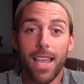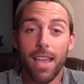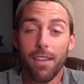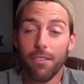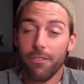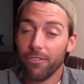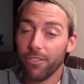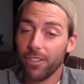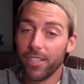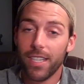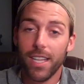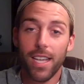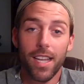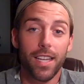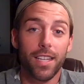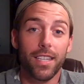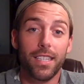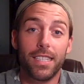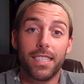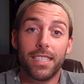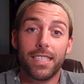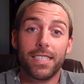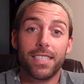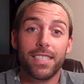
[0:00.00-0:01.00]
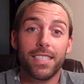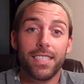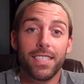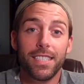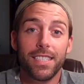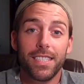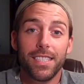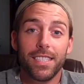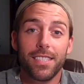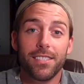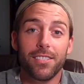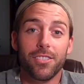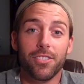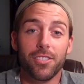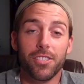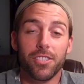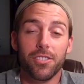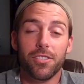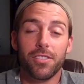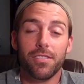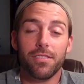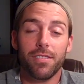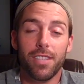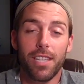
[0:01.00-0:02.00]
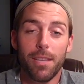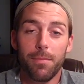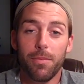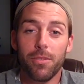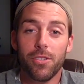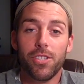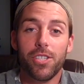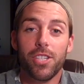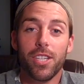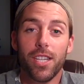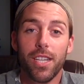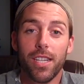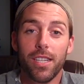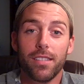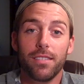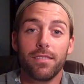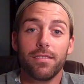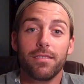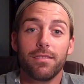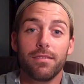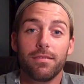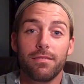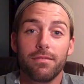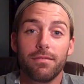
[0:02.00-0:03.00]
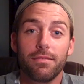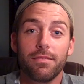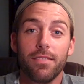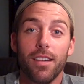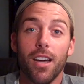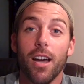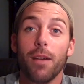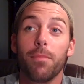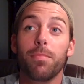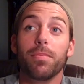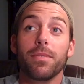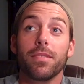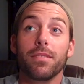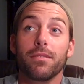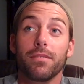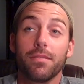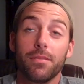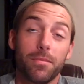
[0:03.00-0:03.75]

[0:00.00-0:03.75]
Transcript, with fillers: every day. So just keep your chin up,